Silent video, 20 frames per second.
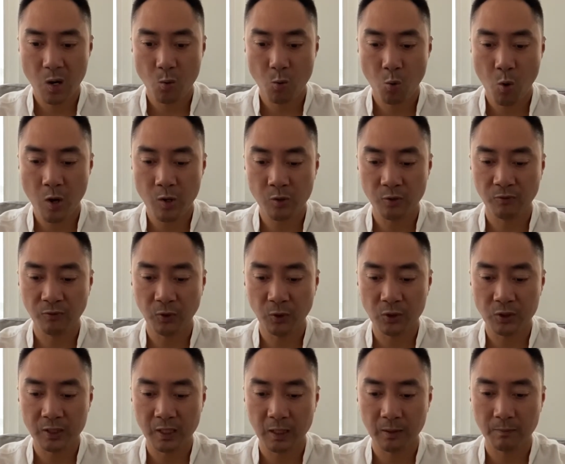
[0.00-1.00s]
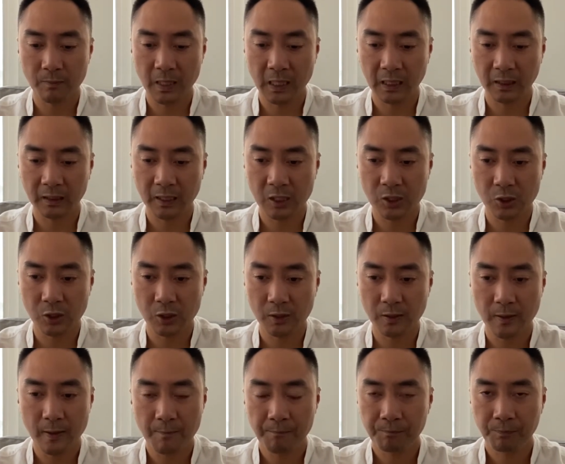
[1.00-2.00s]
When you first start meditation,
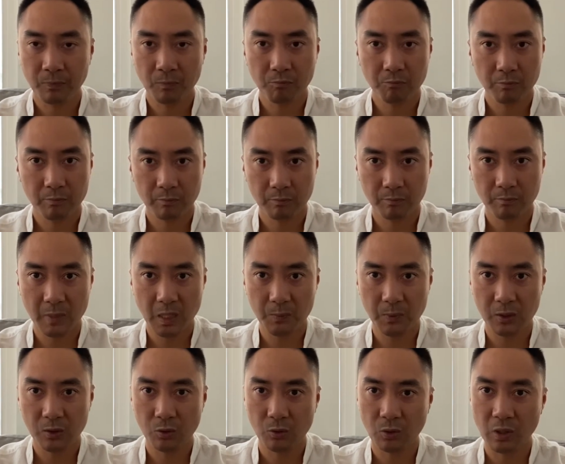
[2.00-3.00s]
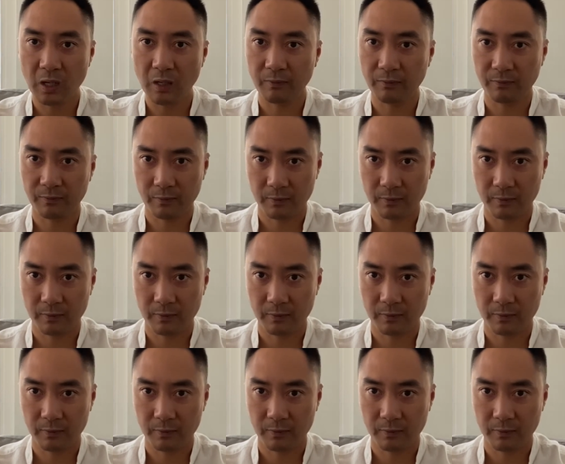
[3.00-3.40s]
maybe you don't have